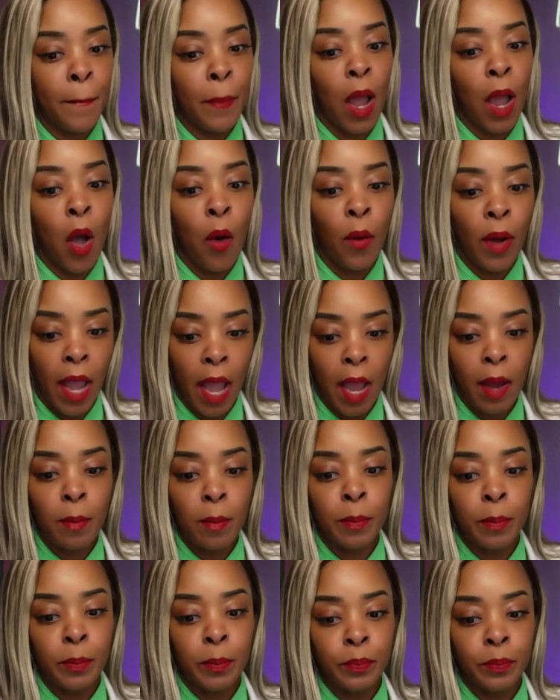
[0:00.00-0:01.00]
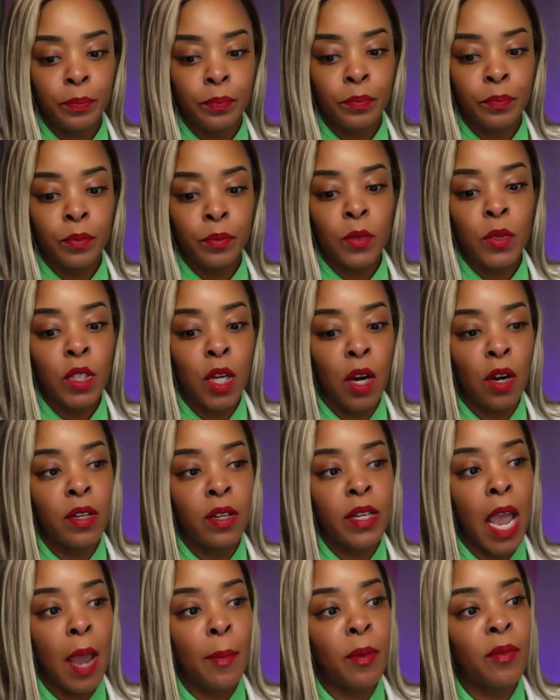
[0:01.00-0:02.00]
Okay. Certain
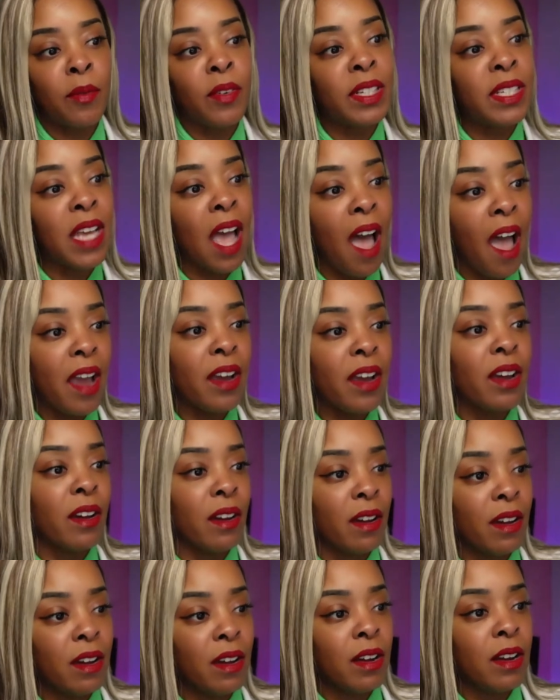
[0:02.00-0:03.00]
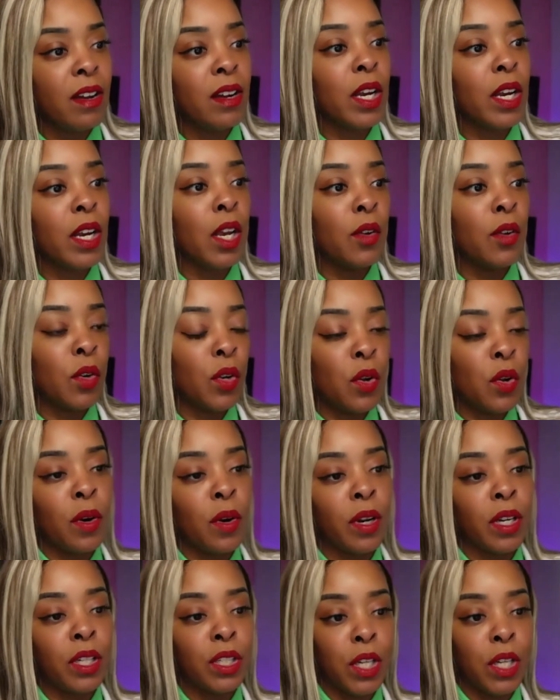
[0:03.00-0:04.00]
type of attire. If you're doing a
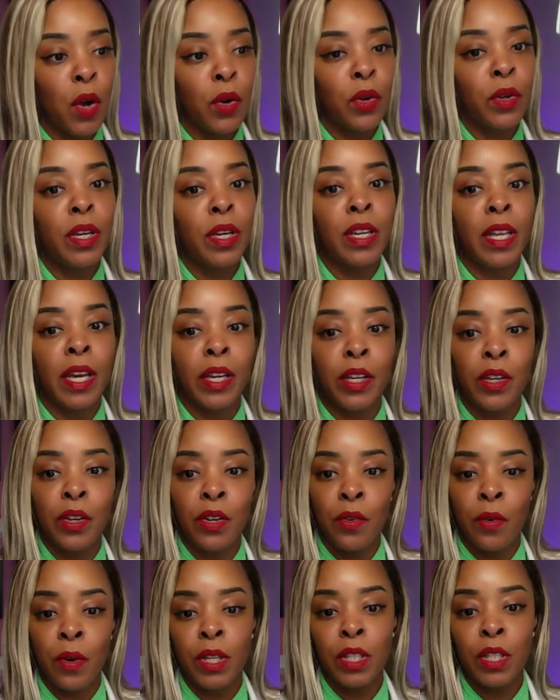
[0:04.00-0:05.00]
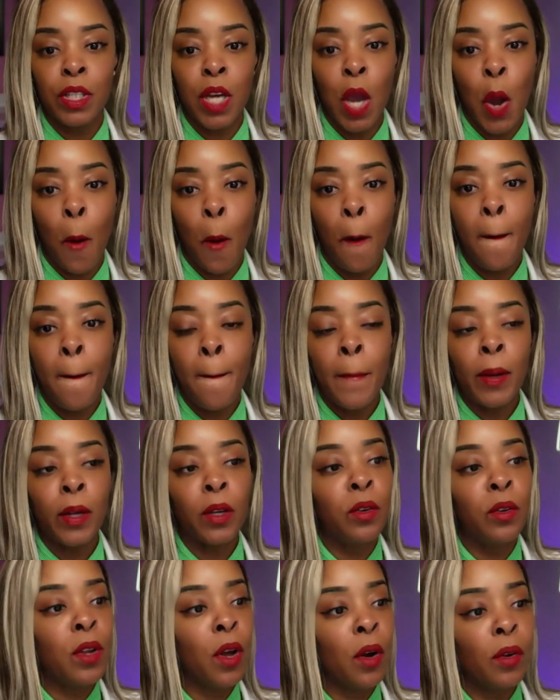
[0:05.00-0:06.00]
show, you need like you're doing a show. You
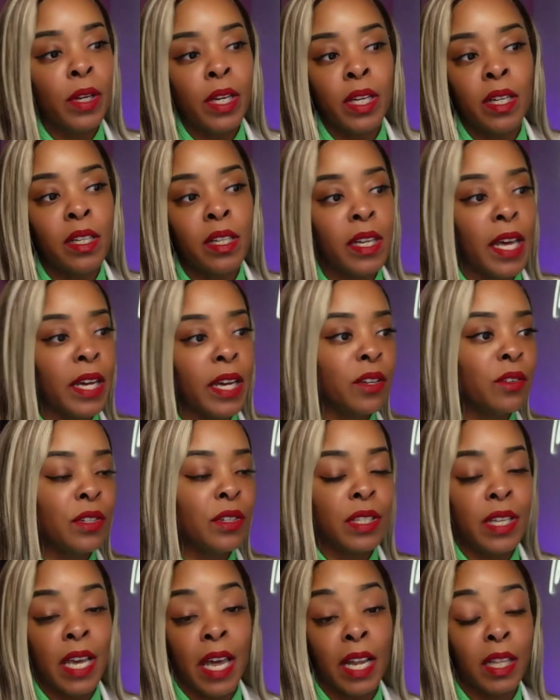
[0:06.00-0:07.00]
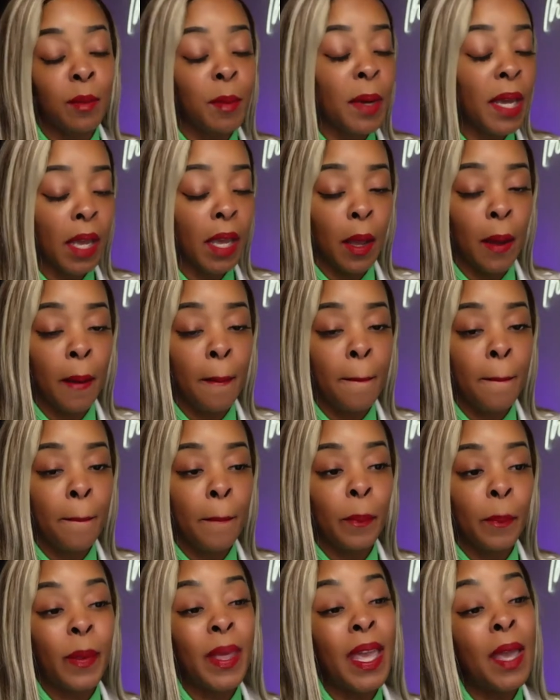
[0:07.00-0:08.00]
don't need to look like you just got out the bed,
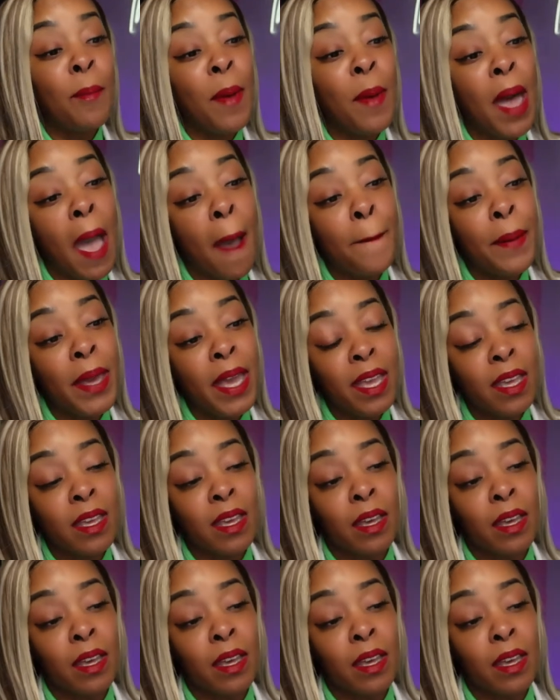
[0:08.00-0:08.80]
in my opinion.